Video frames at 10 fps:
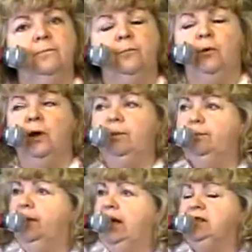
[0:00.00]
But I,
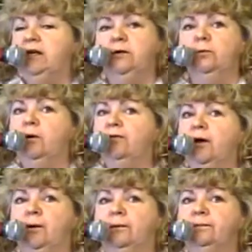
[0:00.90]
I tell you what,
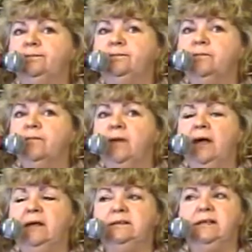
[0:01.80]
though,
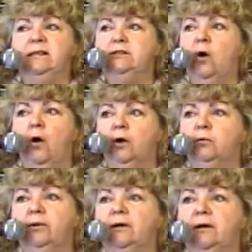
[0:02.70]
it's, it's
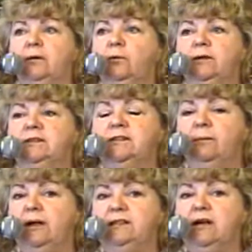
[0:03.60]
hard when, the, when
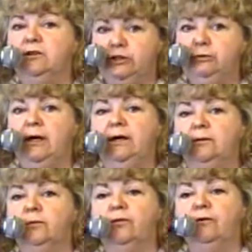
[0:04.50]
somebody's got you
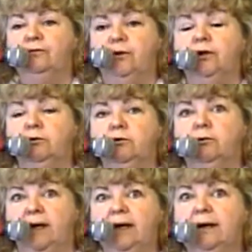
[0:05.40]
down with their foot on
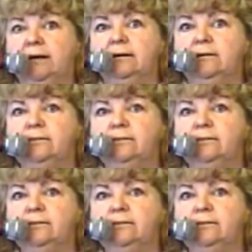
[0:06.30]
your neck